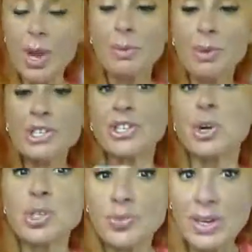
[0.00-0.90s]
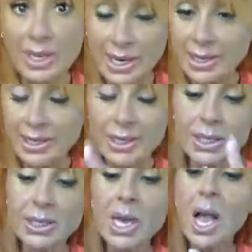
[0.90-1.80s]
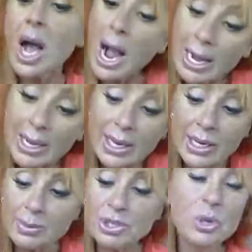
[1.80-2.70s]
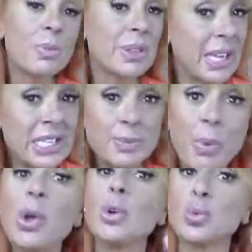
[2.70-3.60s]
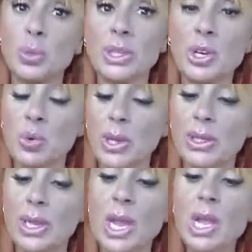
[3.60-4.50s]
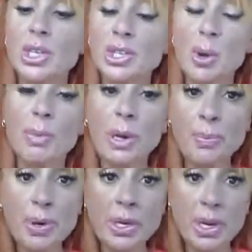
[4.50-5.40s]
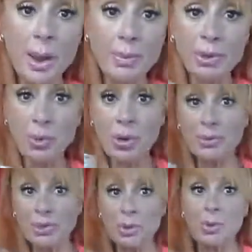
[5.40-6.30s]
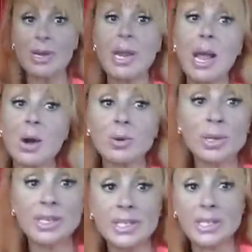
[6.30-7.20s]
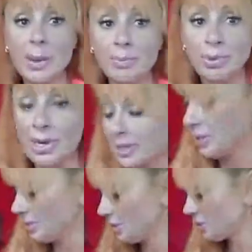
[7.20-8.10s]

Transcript: Miss Josephine likes these. I like them too, but they spoil really quickly. So I'm gonna put, what I'm doing right now is separating.